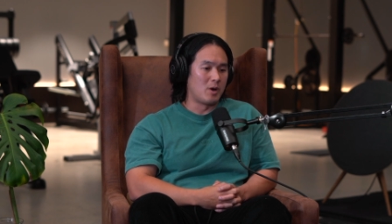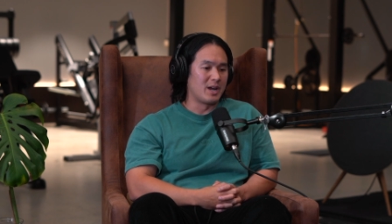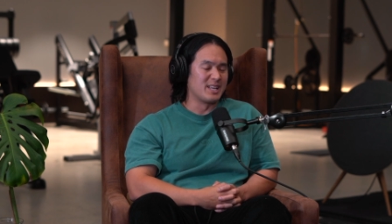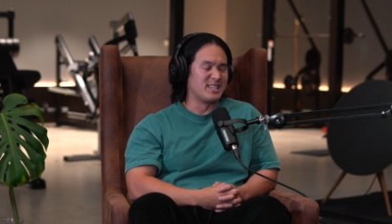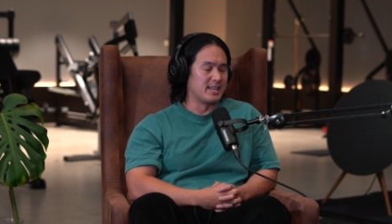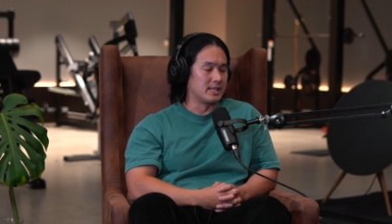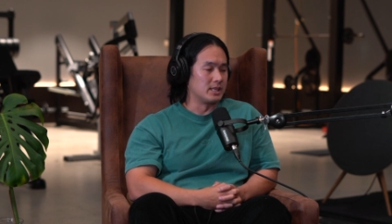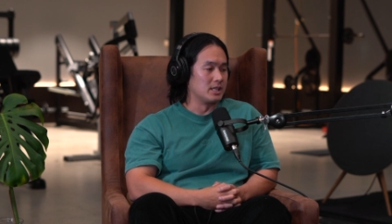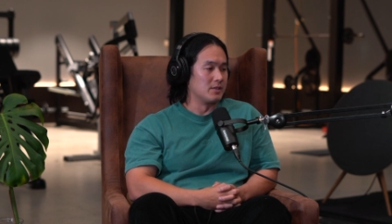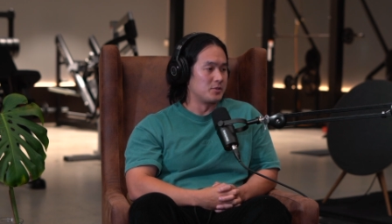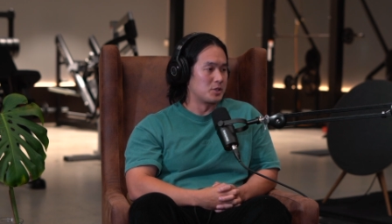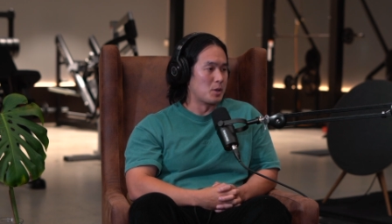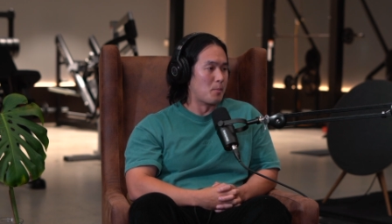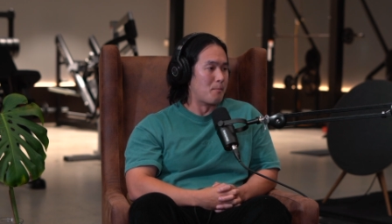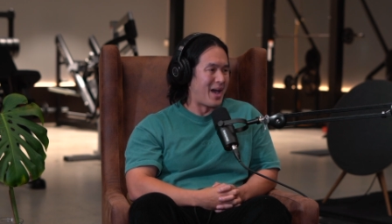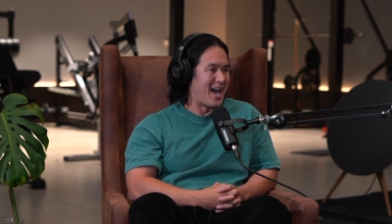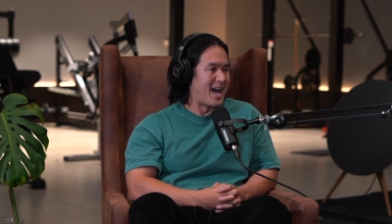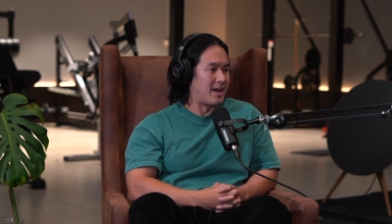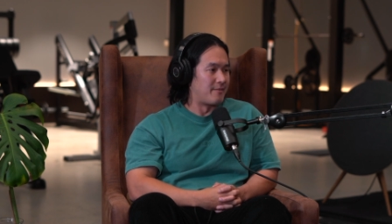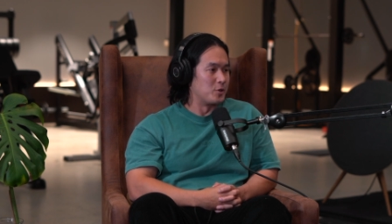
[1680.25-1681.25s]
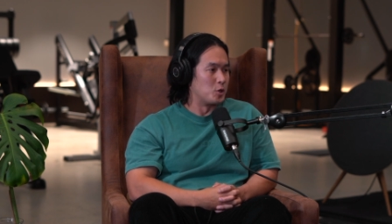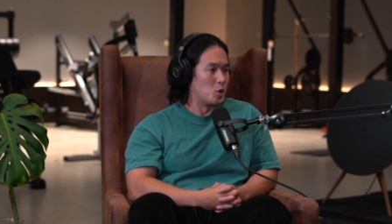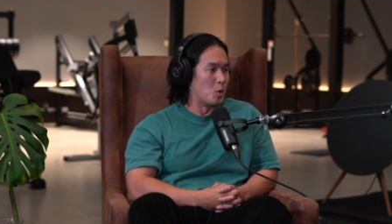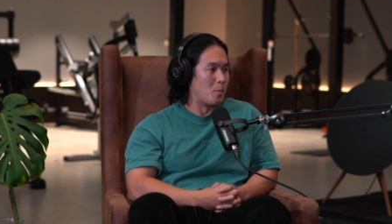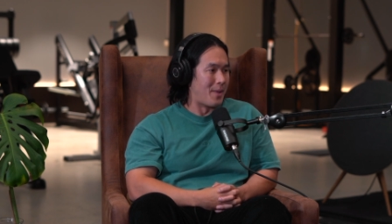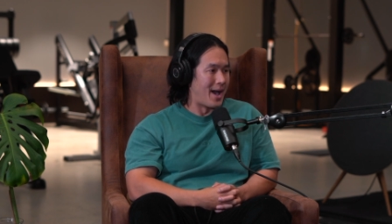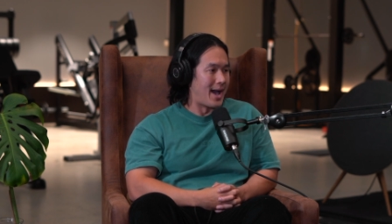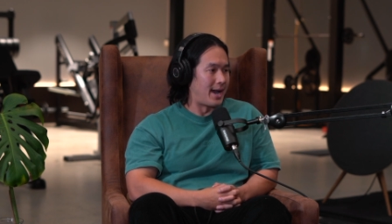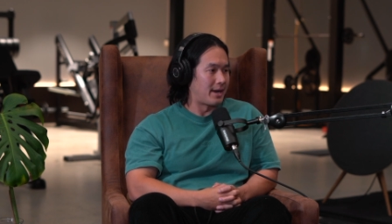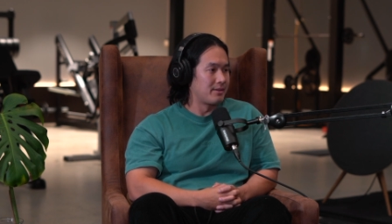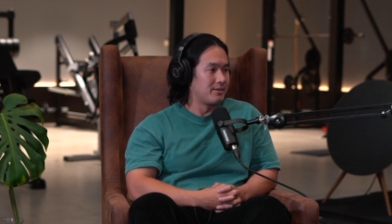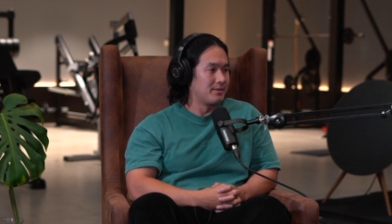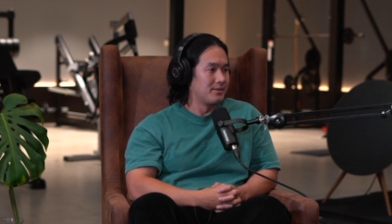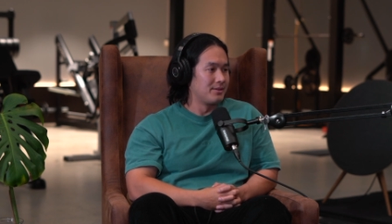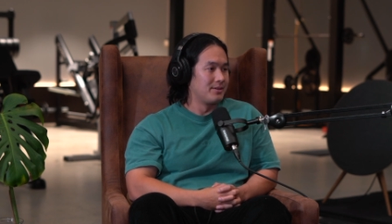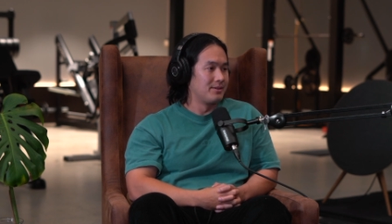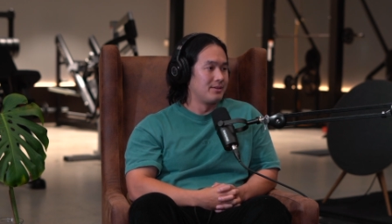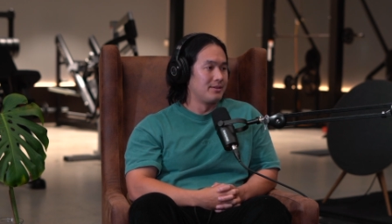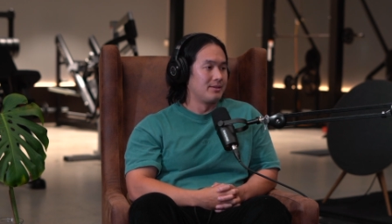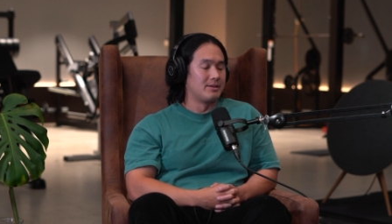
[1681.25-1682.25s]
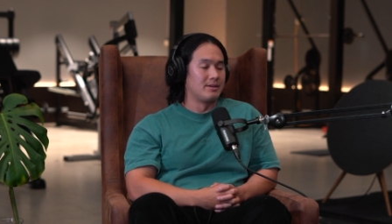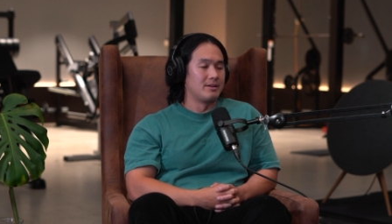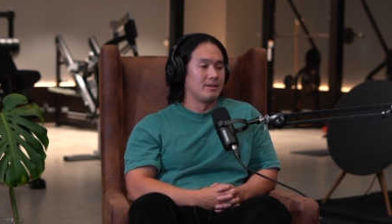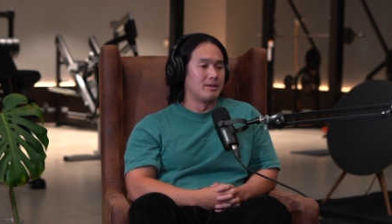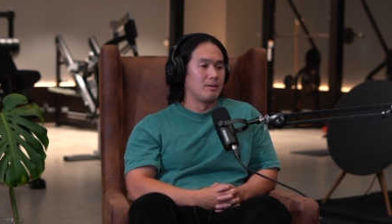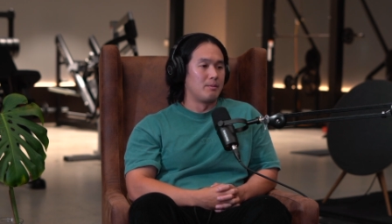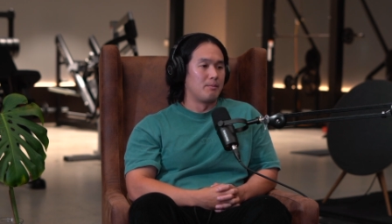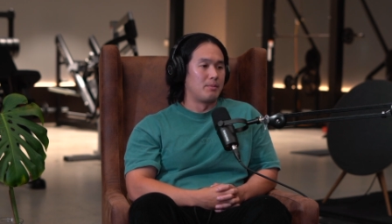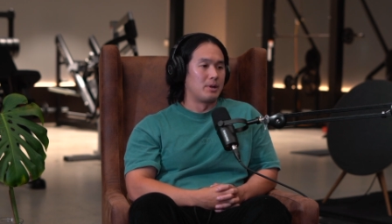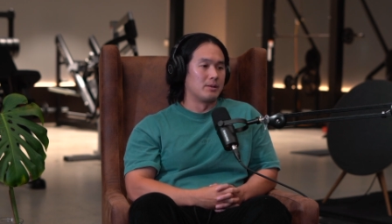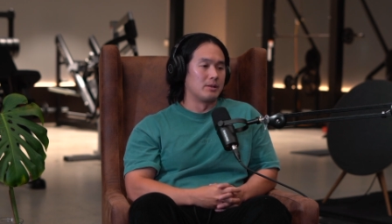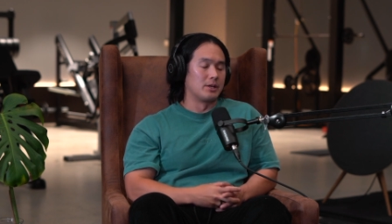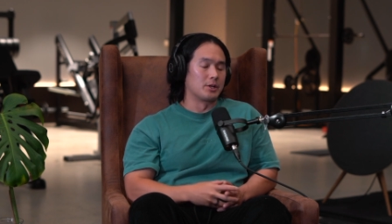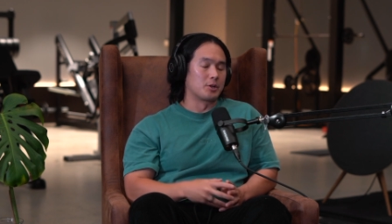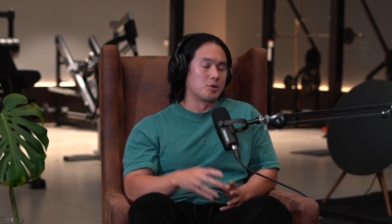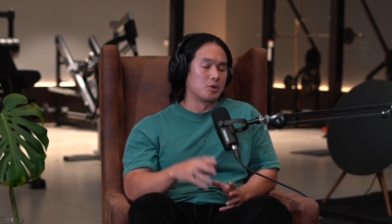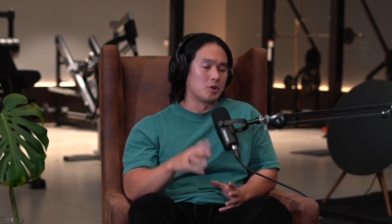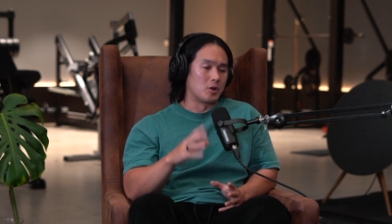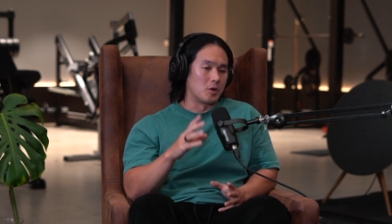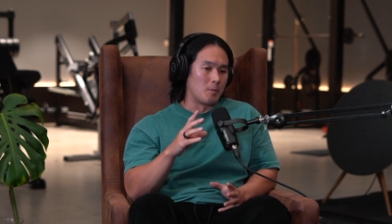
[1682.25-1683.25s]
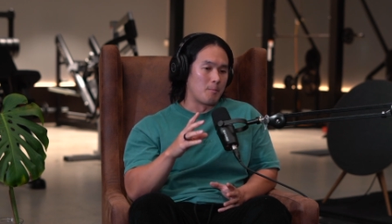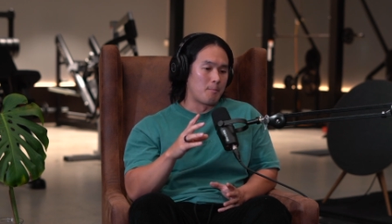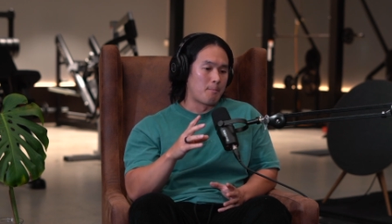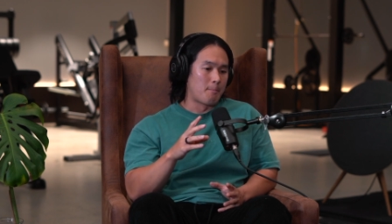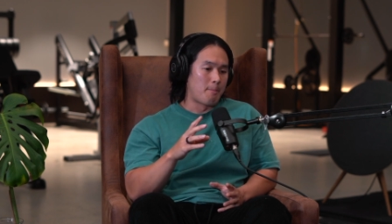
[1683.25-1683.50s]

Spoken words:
why deadlifts are bad for your back. But I'm like, no.